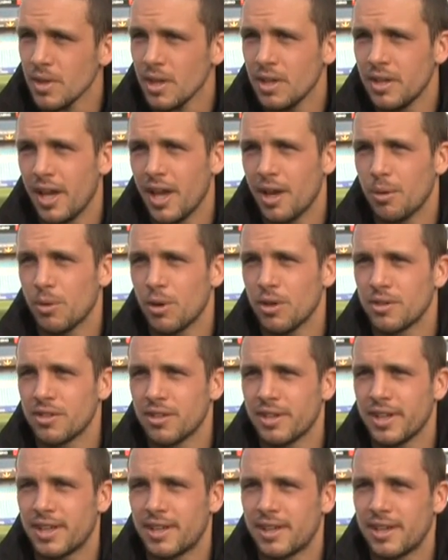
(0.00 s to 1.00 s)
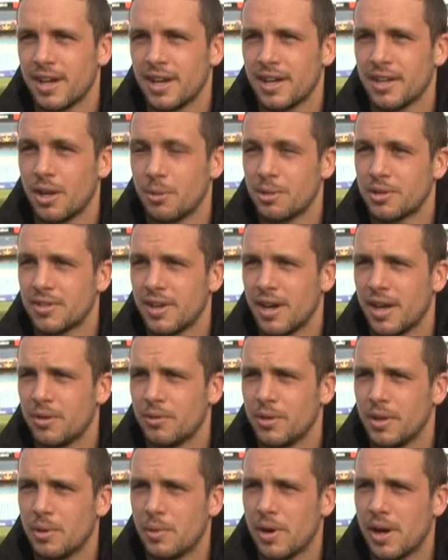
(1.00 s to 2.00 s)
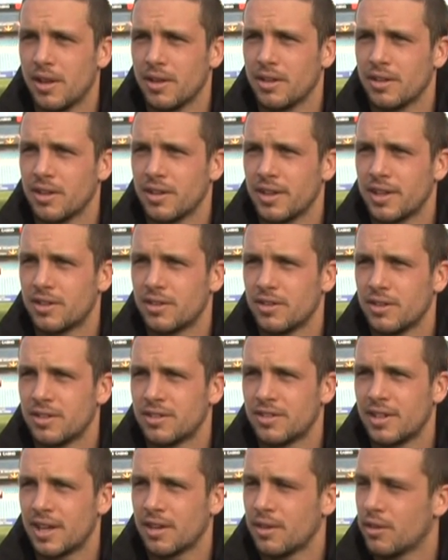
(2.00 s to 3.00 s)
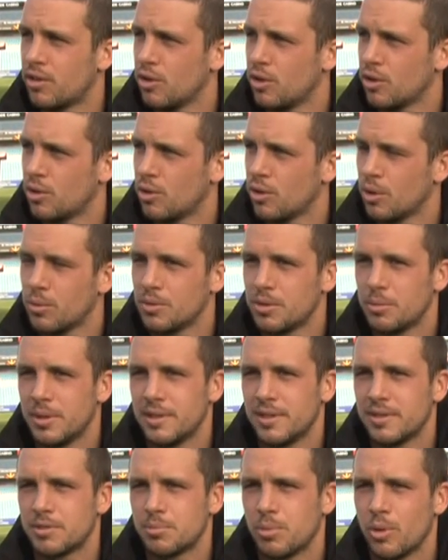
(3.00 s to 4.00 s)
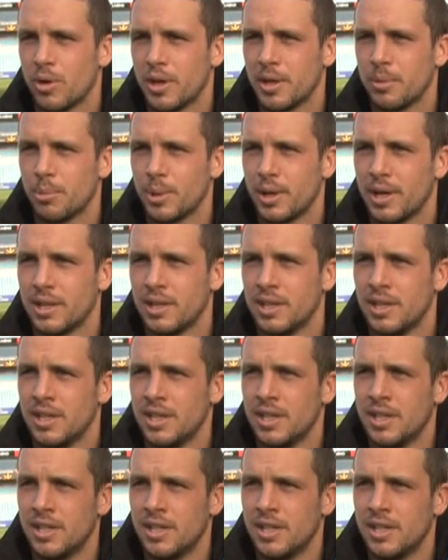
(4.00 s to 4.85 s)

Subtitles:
Yeah, it was. I think, we started really well, and I think the second and third quarter was a bit disappointing, but